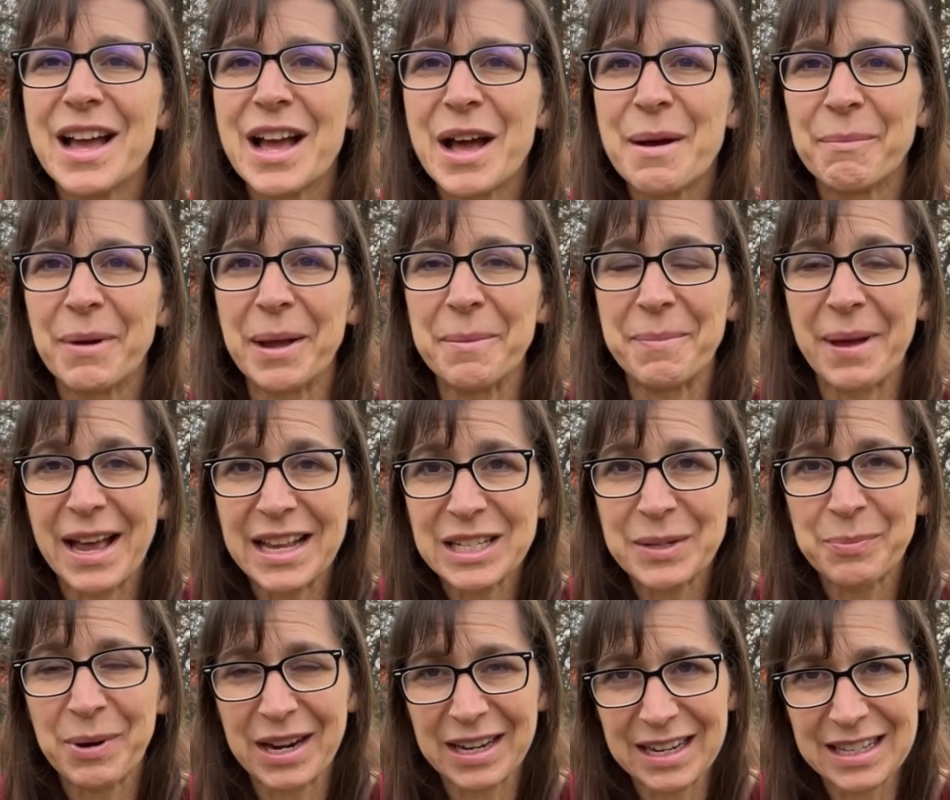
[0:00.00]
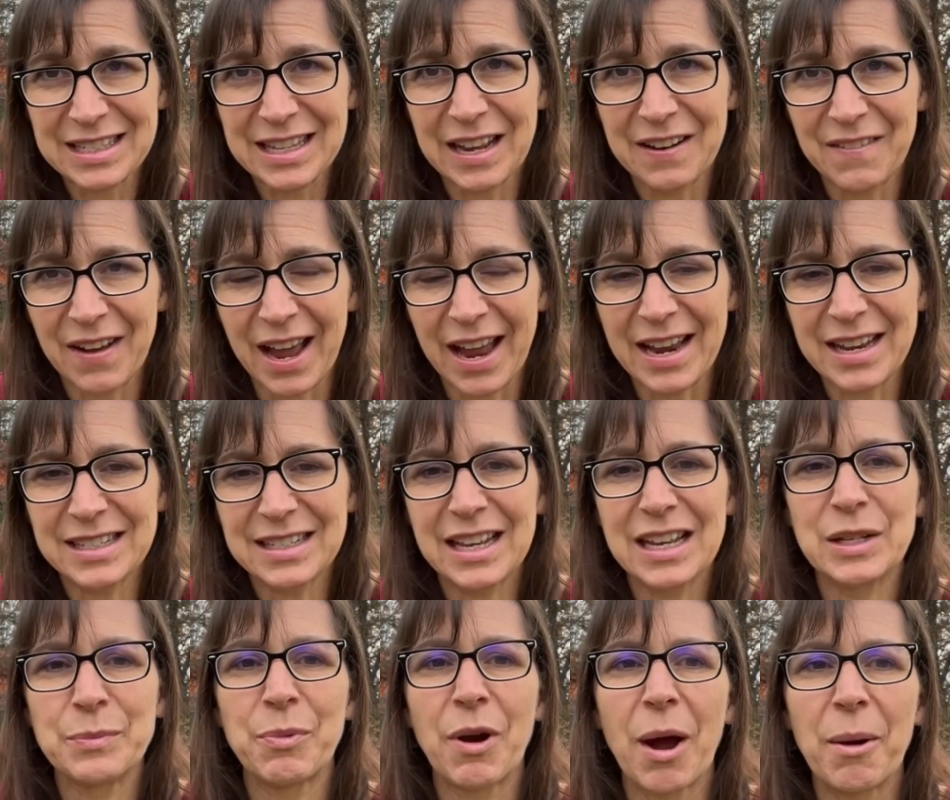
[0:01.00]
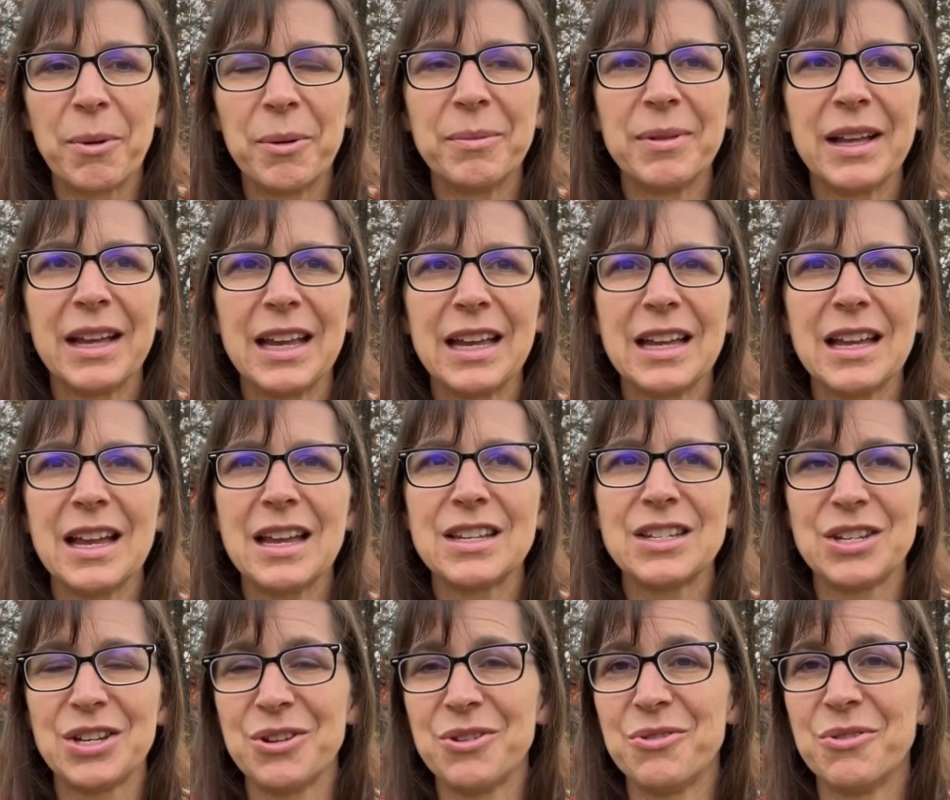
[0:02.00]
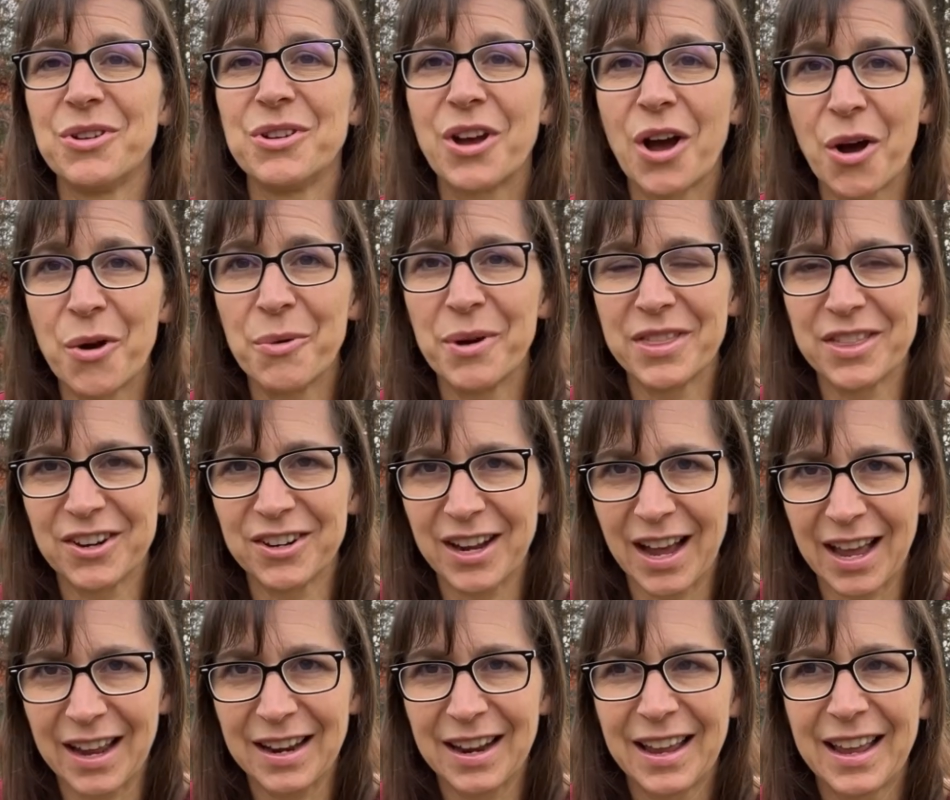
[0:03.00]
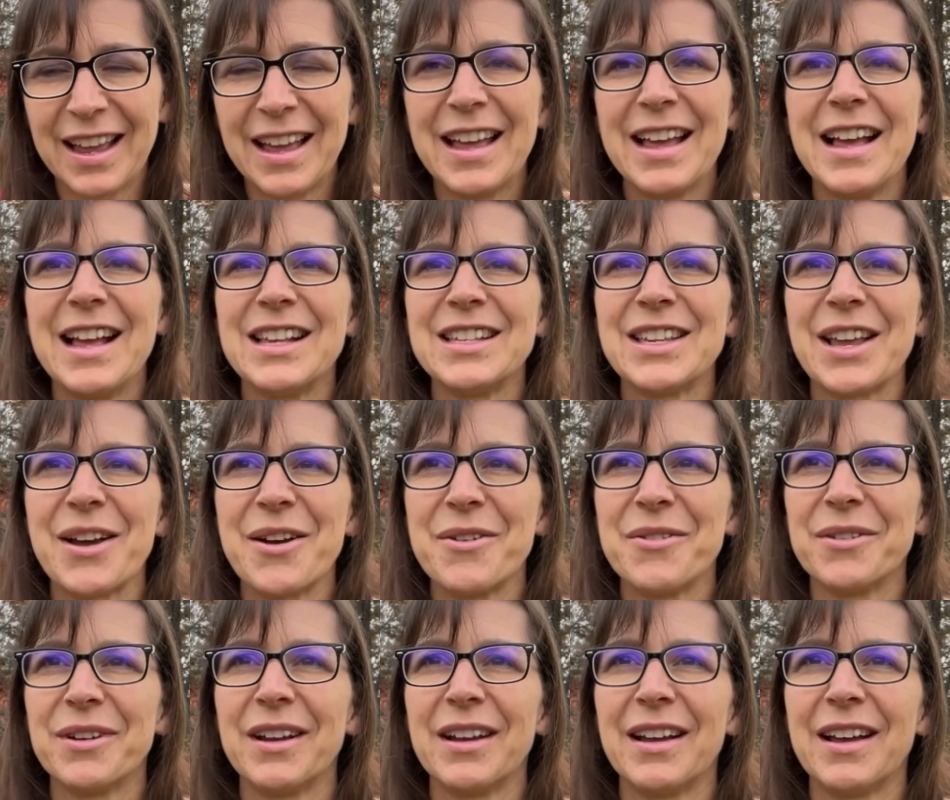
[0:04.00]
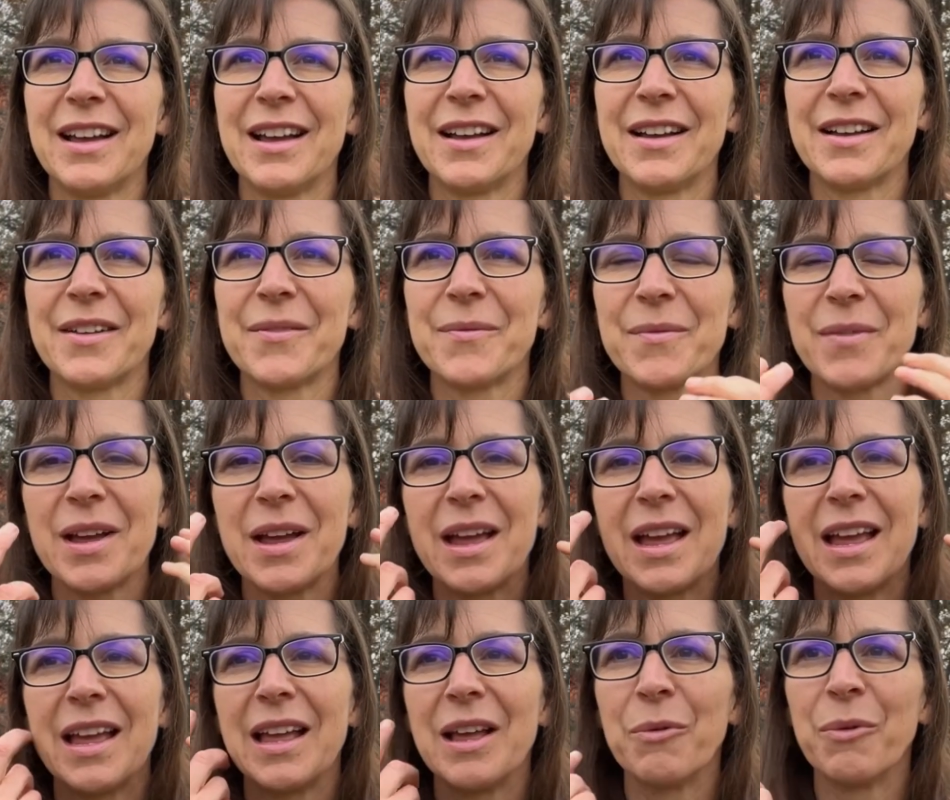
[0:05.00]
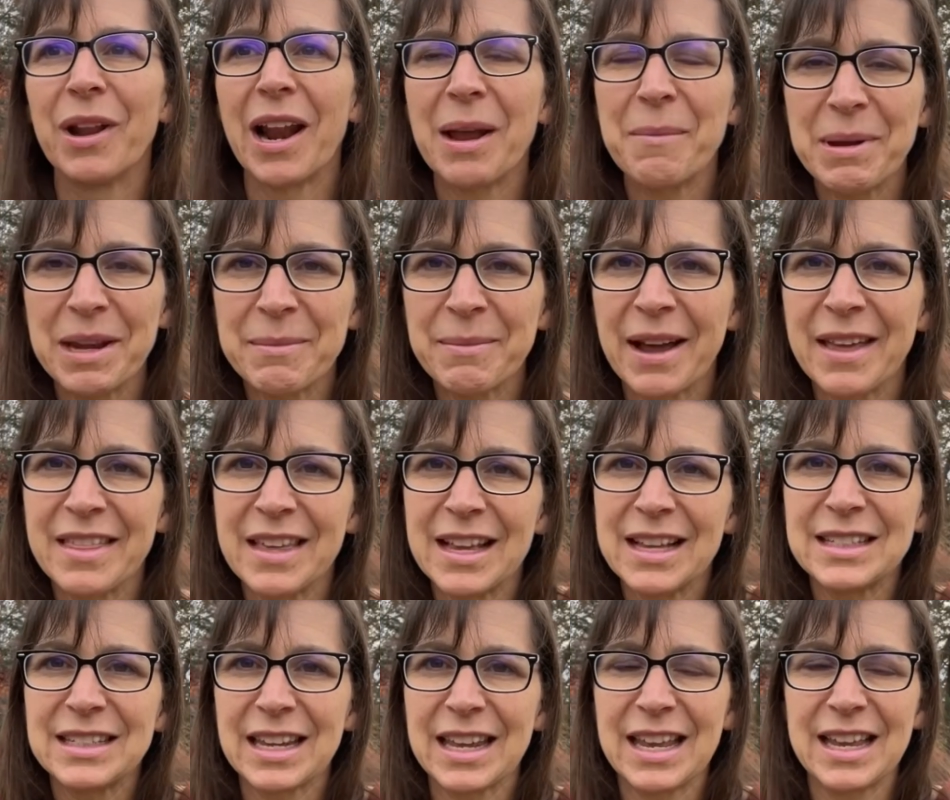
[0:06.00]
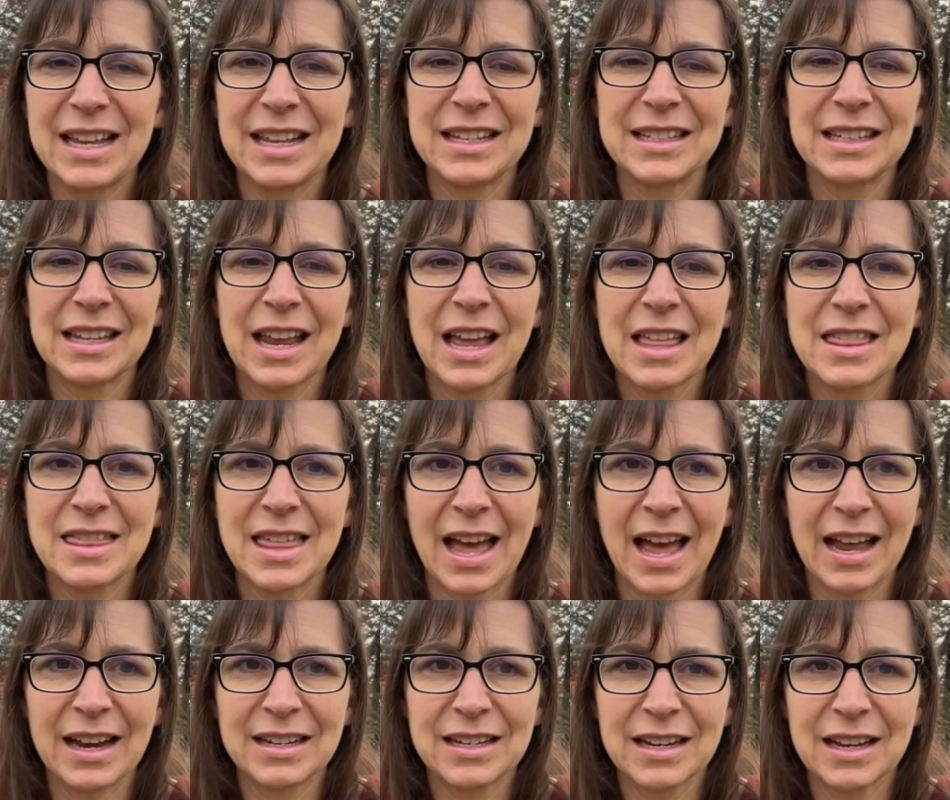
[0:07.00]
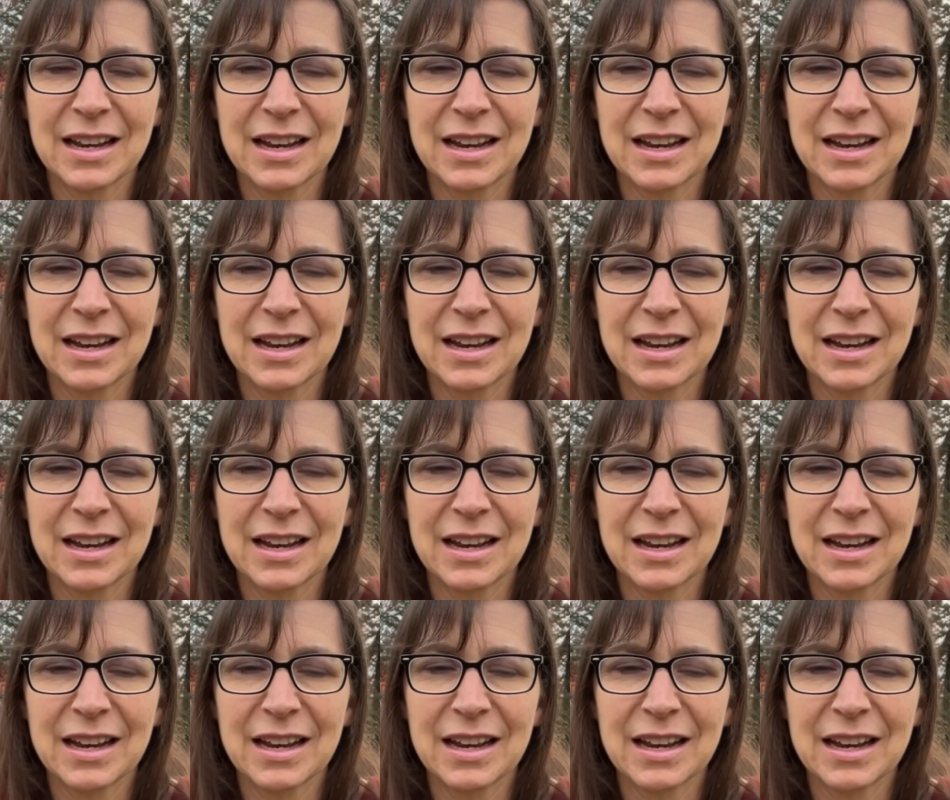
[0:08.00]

My best pregnancy advice is probably to go with your gut. So what I mean by this is that